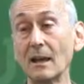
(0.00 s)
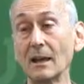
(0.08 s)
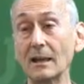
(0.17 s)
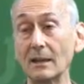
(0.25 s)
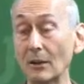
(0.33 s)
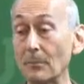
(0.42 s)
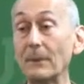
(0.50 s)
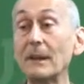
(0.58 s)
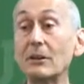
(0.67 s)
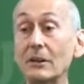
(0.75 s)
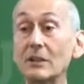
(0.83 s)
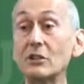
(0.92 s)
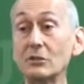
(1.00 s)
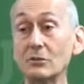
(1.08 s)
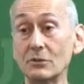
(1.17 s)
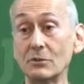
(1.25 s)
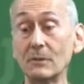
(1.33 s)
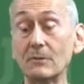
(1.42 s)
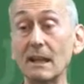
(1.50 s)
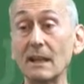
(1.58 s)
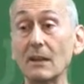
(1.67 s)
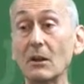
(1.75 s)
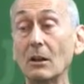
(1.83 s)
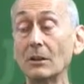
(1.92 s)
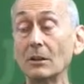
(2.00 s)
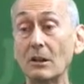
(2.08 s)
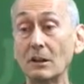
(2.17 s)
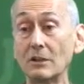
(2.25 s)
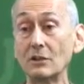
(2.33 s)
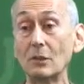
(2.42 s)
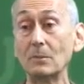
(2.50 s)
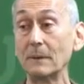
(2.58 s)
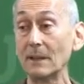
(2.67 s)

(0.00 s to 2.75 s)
There are bigger issues with making all knowledge open,